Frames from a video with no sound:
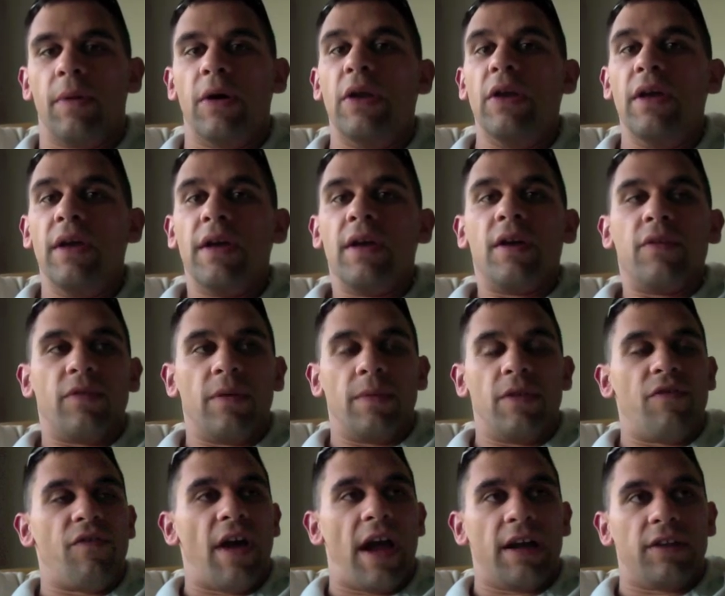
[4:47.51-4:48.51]
but from
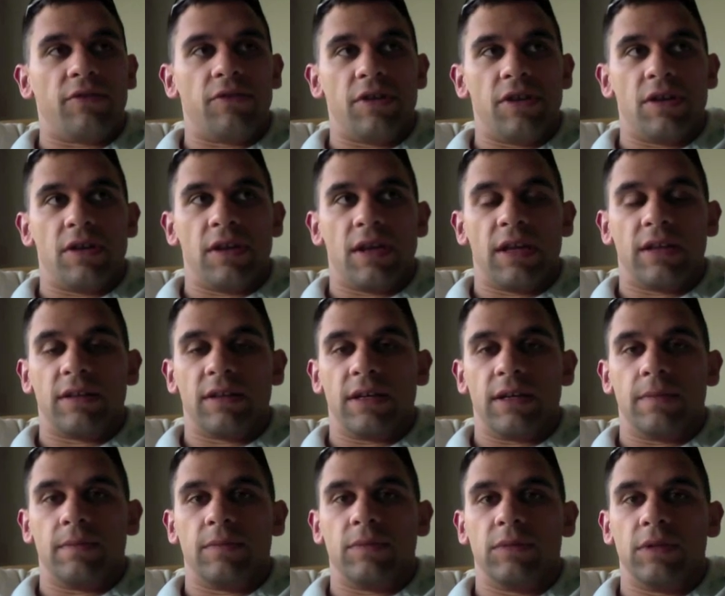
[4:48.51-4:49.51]
the factory you can get
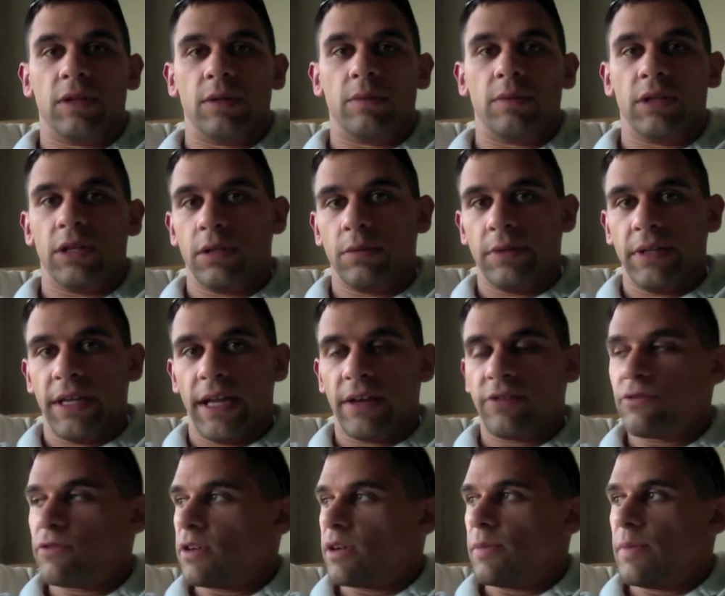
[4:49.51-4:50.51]
a little bit
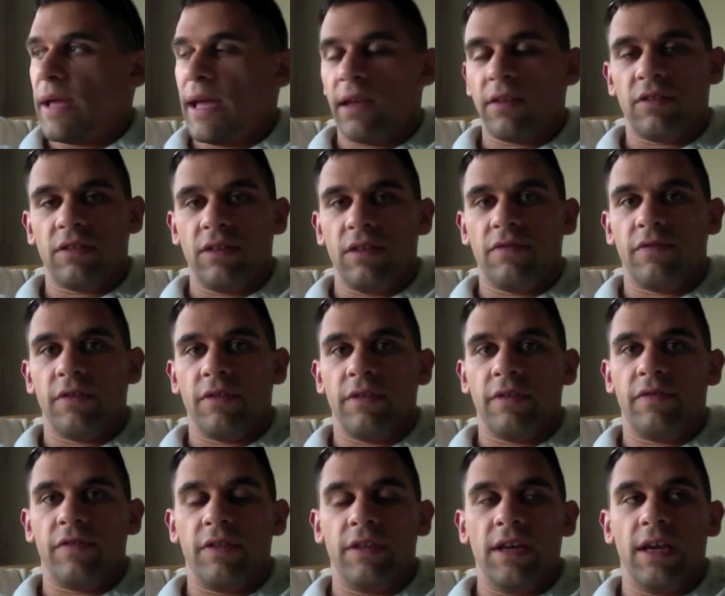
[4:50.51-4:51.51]
extra capacity for
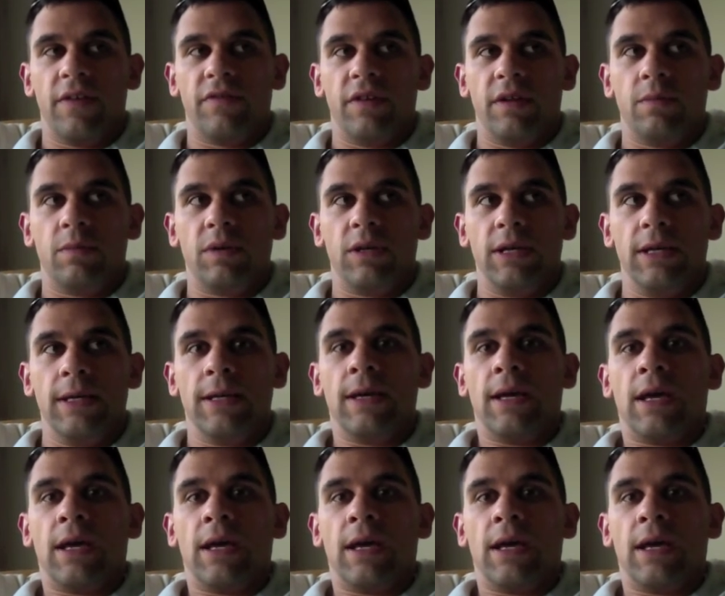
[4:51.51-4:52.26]
the FNP.